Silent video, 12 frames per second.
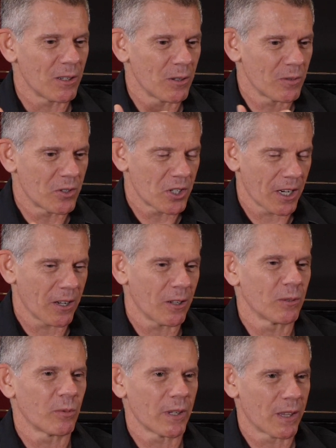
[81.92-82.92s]
you
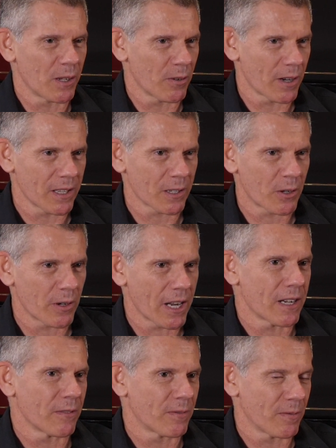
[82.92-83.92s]
gel with your other
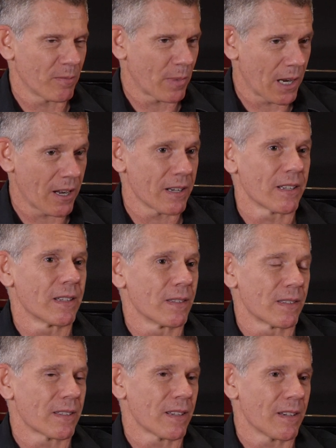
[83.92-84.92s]
creative
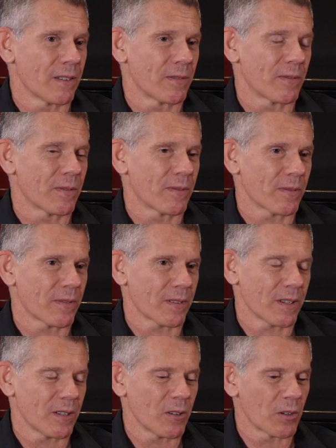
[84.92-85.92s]
partners if
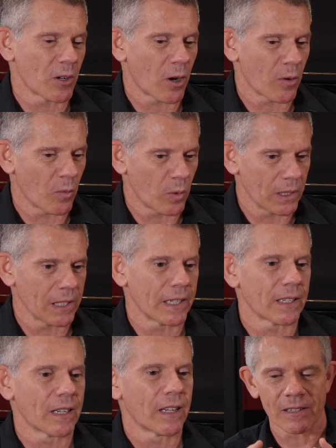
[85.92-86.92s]
you're not
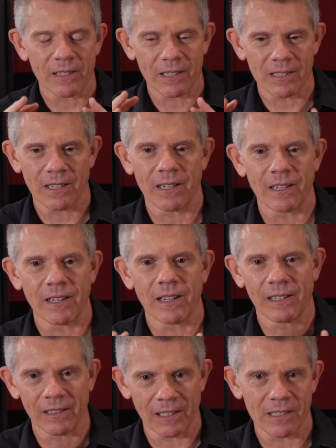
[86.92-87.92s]
willing to sit
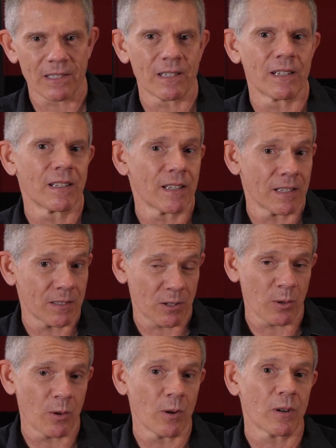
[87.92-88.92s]
and listen and
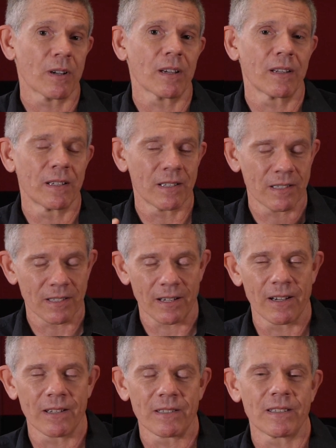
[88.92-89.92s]
talk and
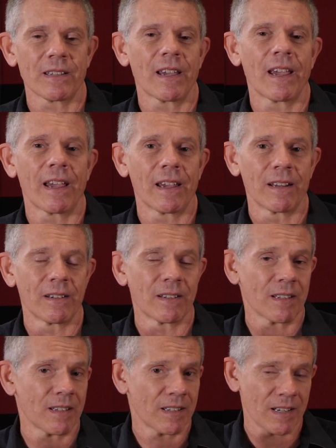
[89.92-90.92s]
discuss and,
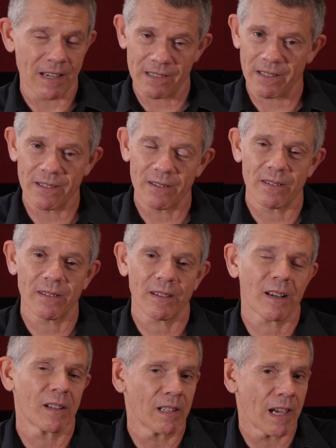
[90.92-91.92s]
in essence,
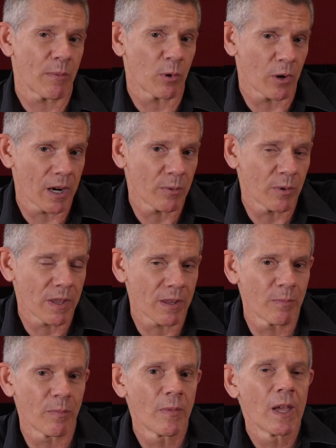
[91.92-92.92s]
collaborate with them?